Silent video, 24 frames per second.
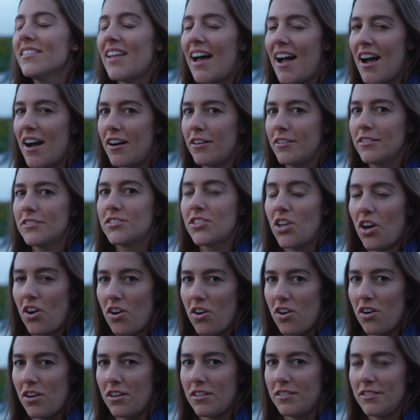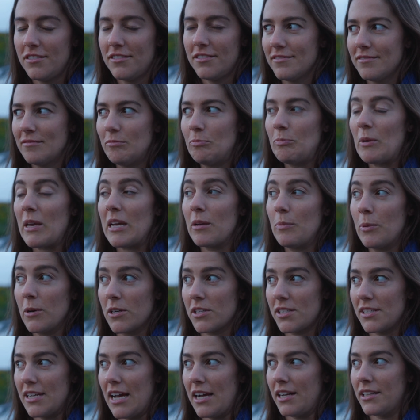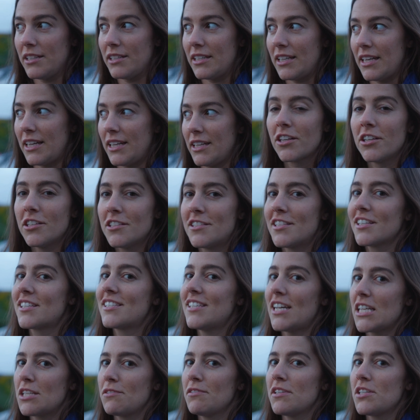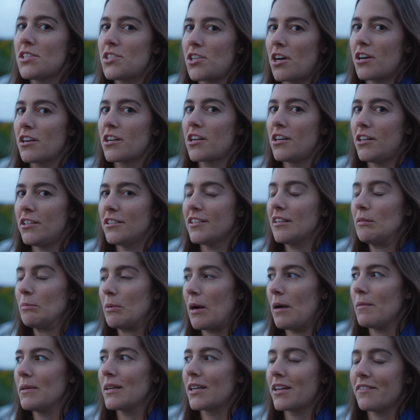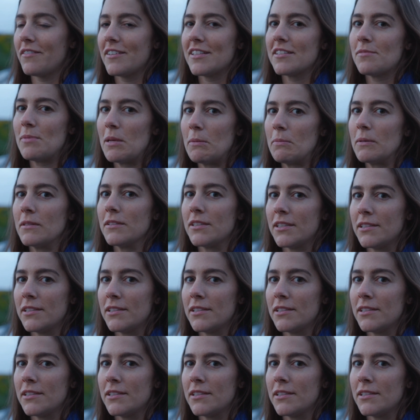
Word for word: Loud, tall, big personality. Could successfully start a cult and probably convince people